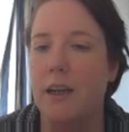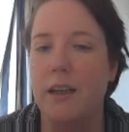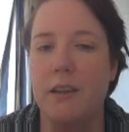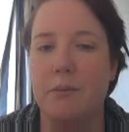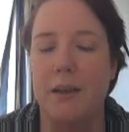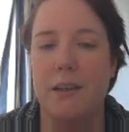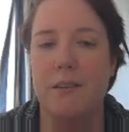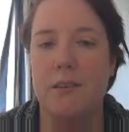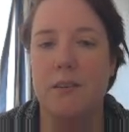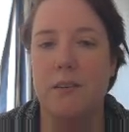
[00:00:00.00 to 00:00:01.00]
any
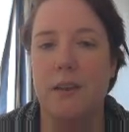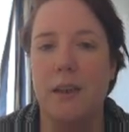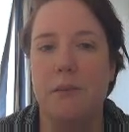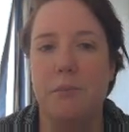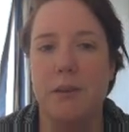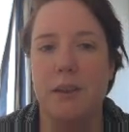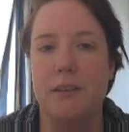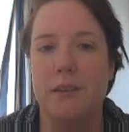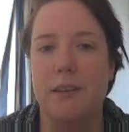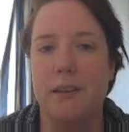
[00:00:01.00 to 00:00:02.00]
pet, okay? But
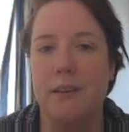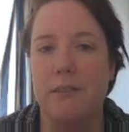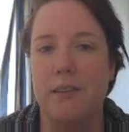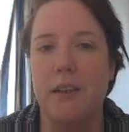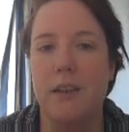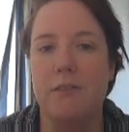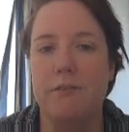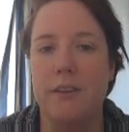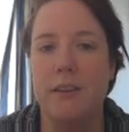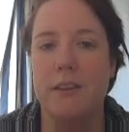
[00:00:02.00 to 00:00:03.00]
that's the activity,
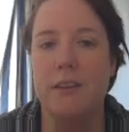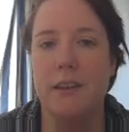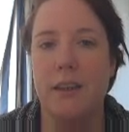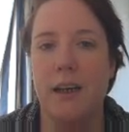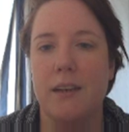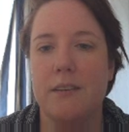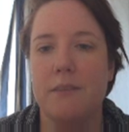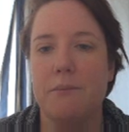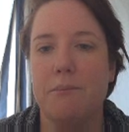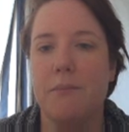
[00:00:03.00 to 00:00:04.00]
feeding the cat.
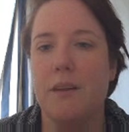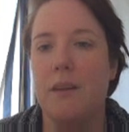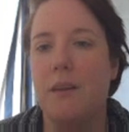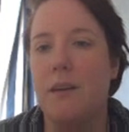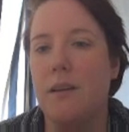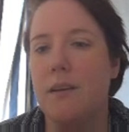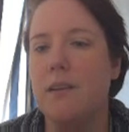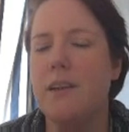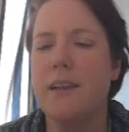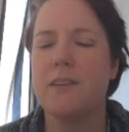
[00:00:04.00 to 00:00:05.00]
Then
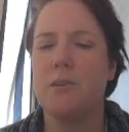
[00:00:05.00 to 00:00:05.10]
the next